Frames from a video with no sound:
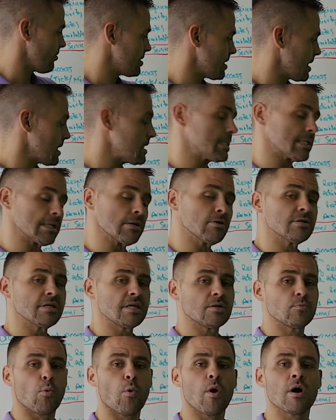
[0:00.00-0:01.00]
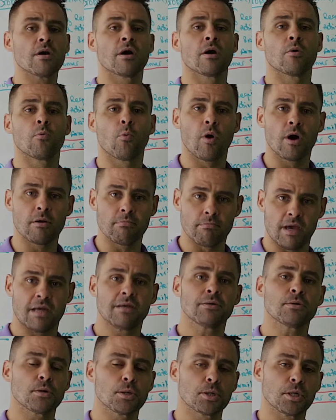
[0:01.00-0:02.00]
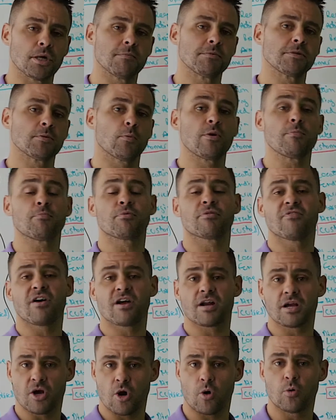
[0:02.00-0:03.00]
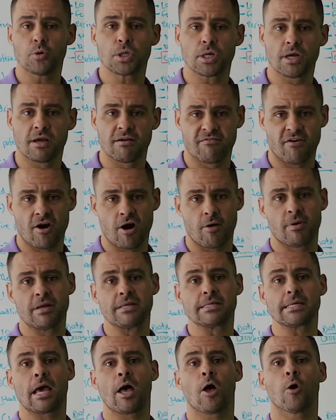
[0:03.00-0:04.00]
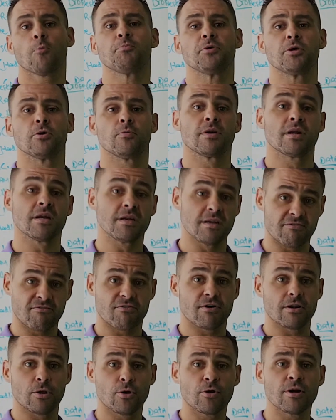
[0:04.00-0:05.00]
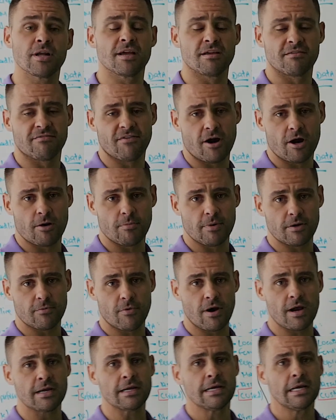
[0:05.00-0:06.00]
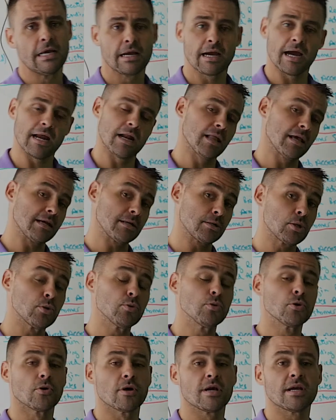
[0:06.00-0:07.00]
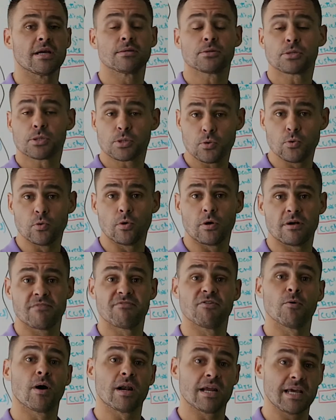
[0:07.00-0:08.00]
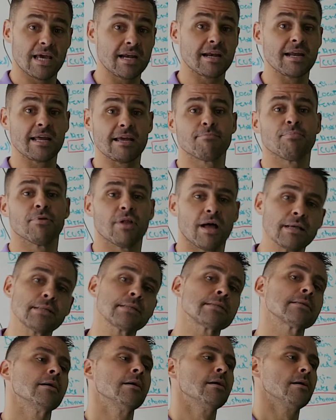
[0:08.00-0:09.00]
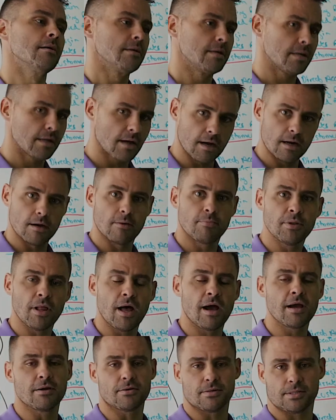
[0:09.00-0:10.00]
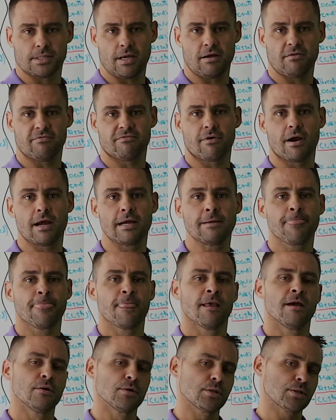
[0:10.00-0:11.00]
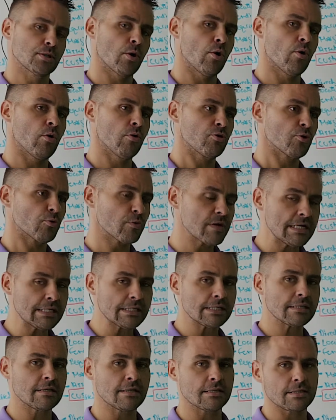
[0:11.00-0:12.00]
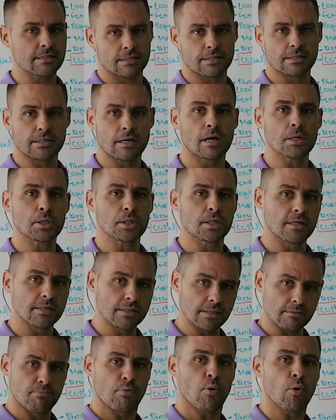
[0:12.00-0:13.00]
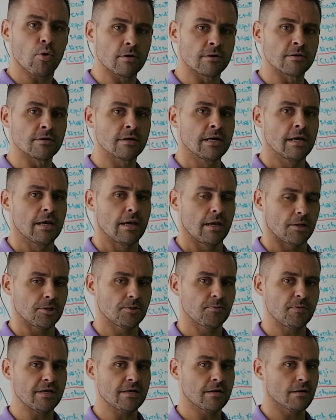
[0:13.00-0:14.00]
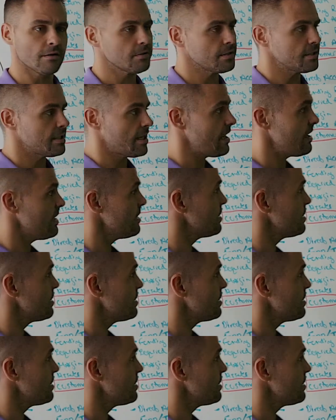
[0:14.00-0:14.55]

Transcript: they still need one-on-one mentorships, we provide a coaching environment to help you in a different learning environment, right? Kind of like tutoring in school. If you want to get an A+, you got to apply yourself, right? So the reason this discussion is important is because getting